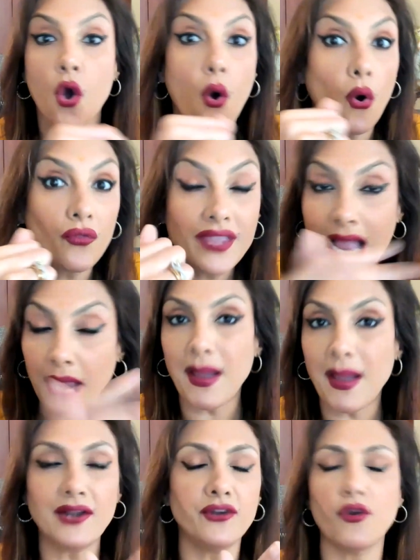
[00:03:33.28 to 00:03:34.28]
or the
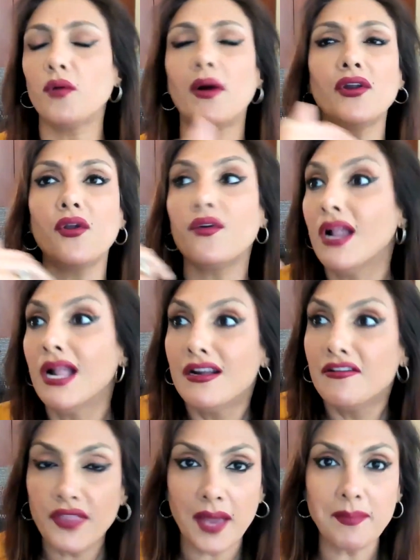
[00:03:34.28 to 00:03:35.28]
iPad you talk about, or
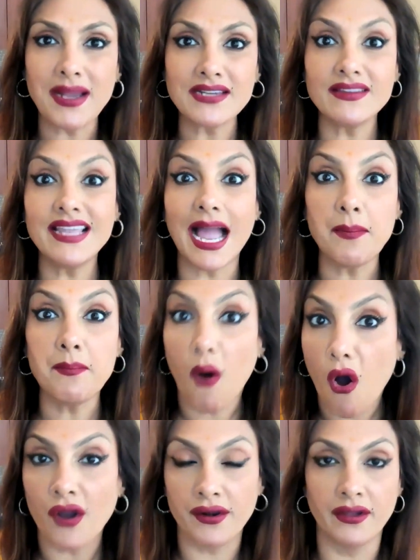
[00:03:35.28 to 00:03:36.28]
for that matter the
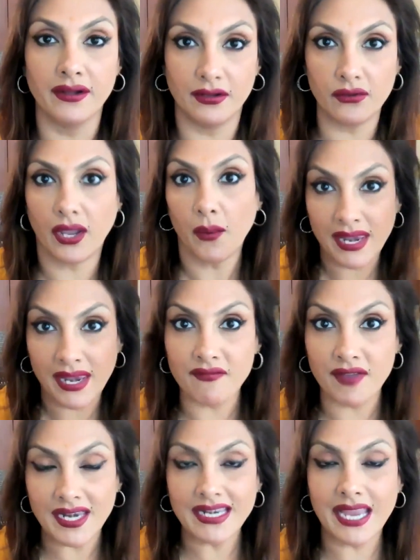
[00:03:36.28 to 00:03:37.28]
iPod, okay, when
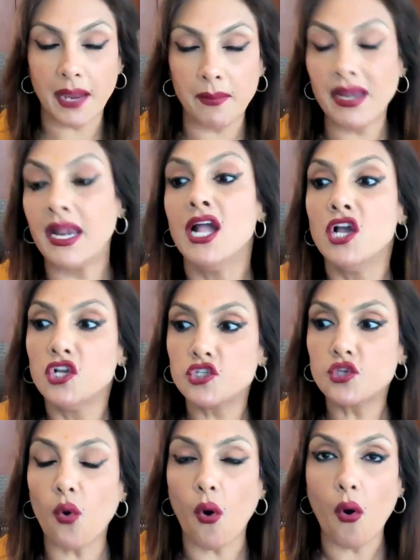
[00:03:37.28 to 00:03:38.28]
it came in.
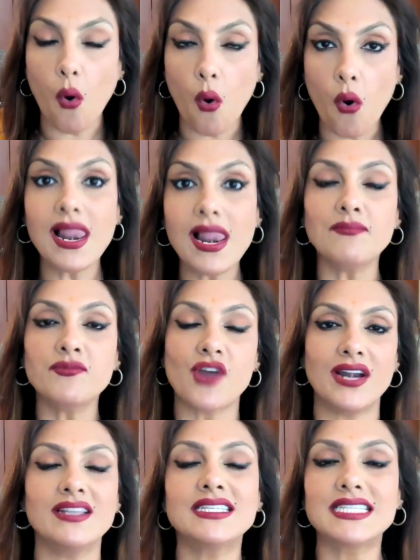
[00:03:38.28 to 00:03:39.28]
So all I'm
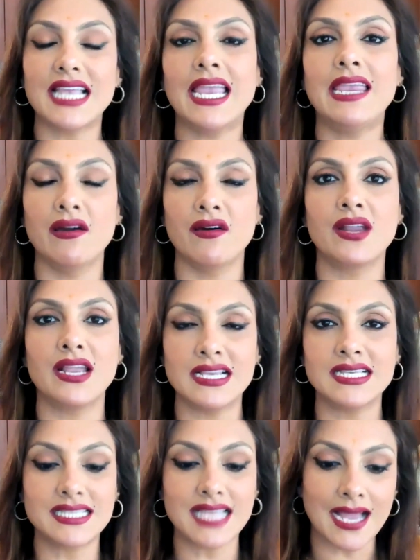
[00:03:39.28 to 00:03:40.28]
trying to say here
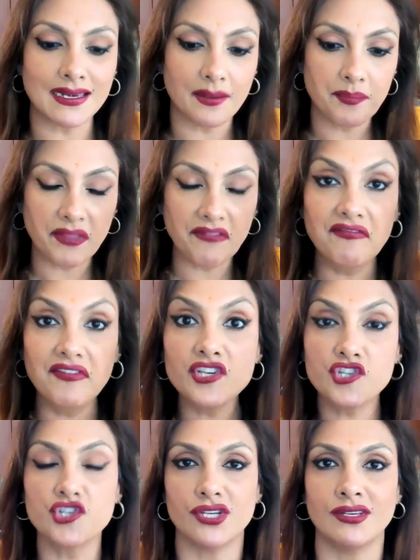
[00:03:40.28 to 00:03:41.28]
is that
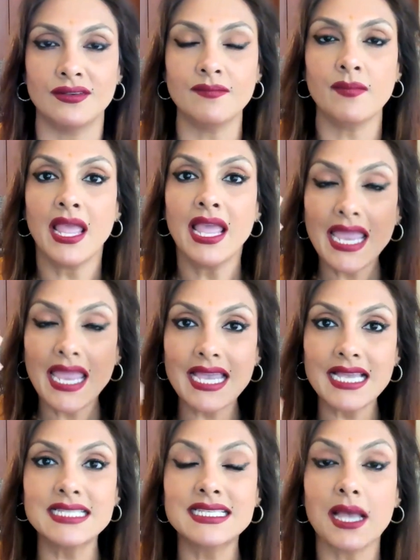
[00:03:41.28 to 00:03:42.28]
vision
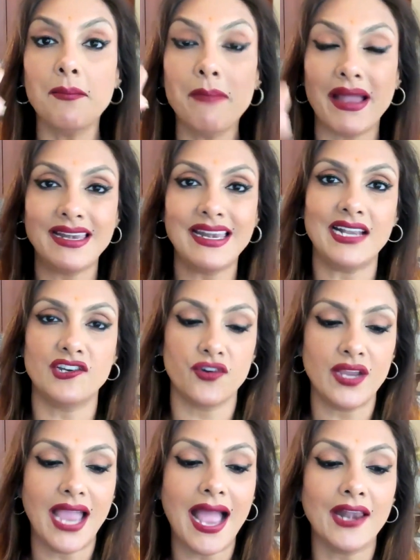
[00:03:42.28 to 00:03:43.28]
is
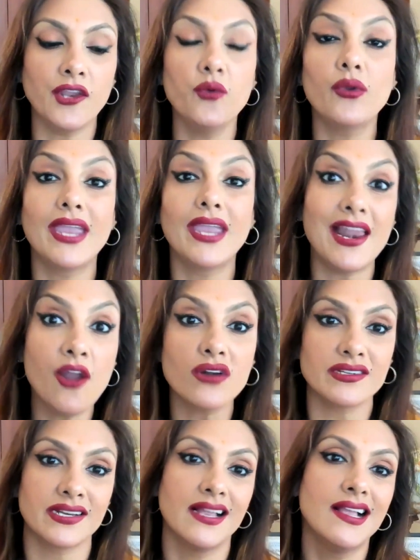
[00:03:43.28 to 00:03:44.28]
mandatory and you cannot